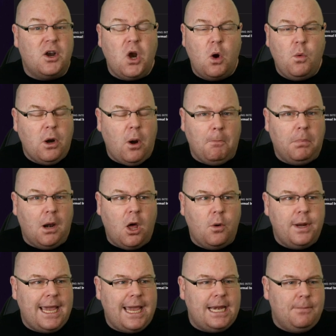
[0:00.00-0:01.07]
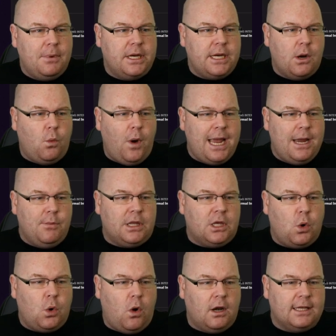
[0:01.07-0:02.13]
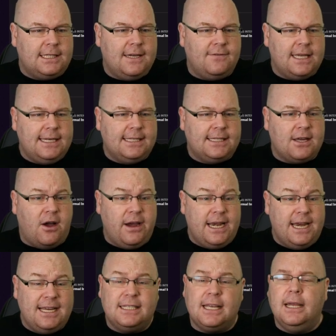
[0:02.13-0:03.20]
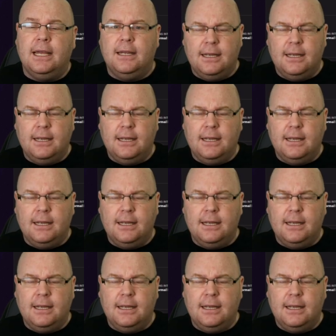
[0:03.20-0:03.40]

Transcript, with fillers: I know we're not blowing anybody away with the quality of these signings,